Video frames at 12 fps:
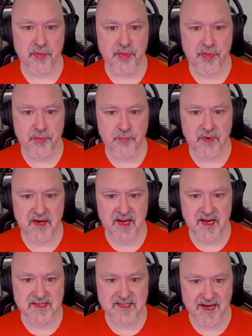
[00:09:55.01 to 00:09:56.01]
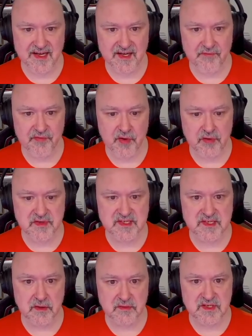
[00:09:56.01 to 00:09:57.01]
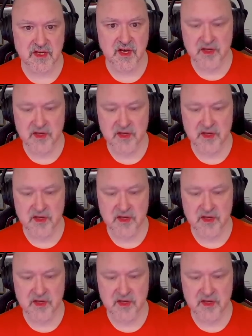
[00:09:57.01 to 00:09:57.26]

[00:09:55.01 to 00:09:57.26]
3 into any of those cells.